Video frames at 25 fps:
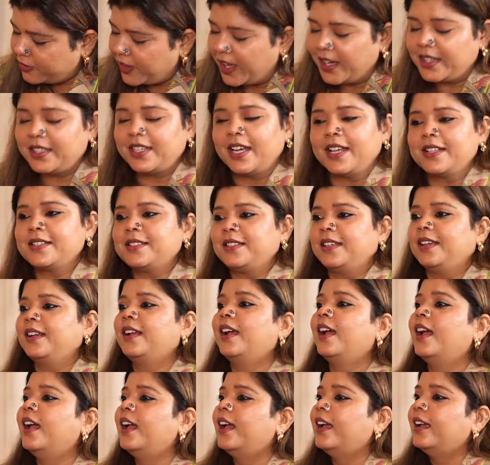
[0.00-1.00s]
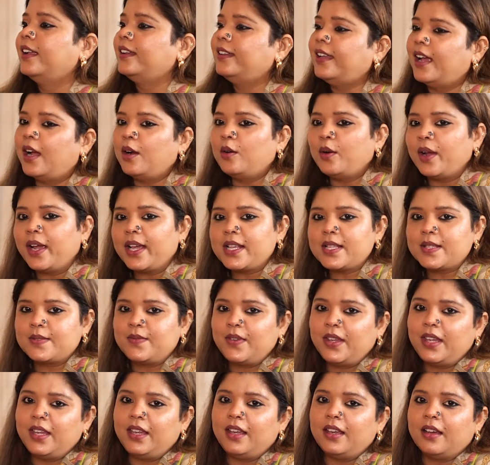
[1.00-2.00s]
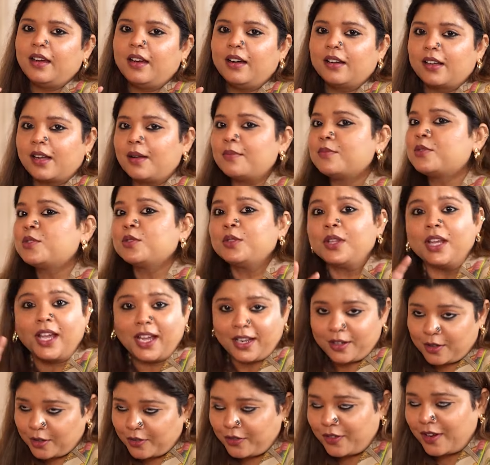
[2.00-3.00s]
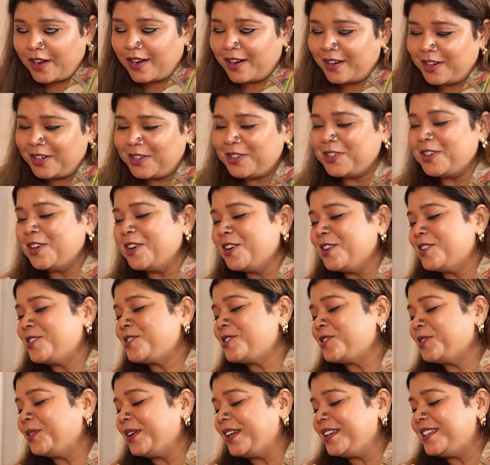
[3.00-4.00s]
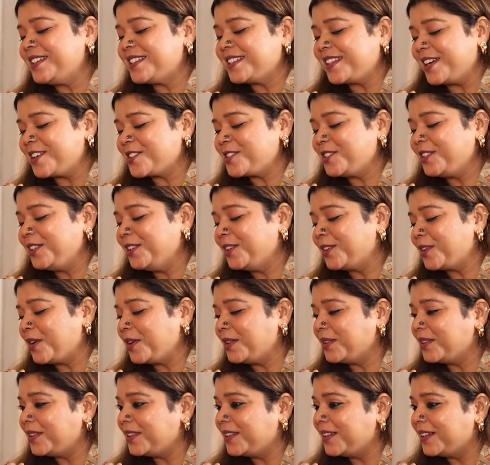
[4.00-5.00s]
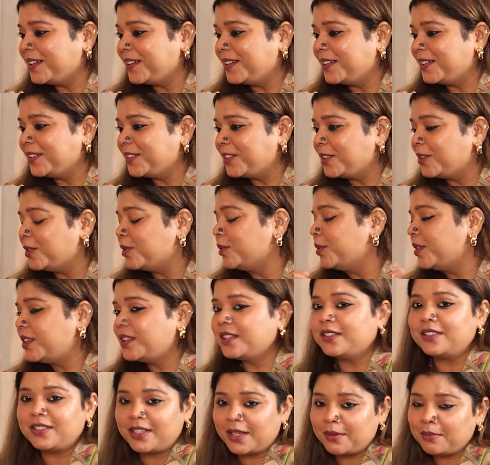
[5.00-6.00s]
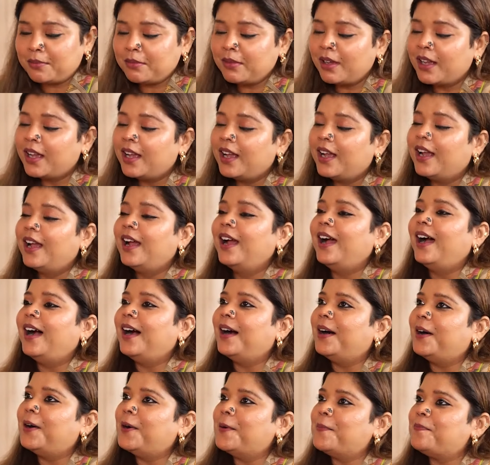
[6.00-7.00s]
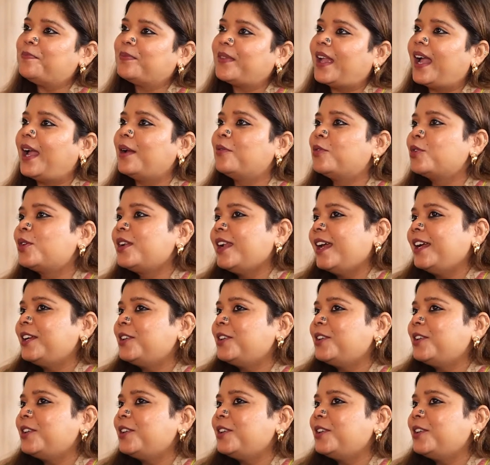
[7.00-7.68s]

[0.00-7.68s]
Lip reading: Fantastic. Now, as we come to the end of our show and discussion here on with Tim, I would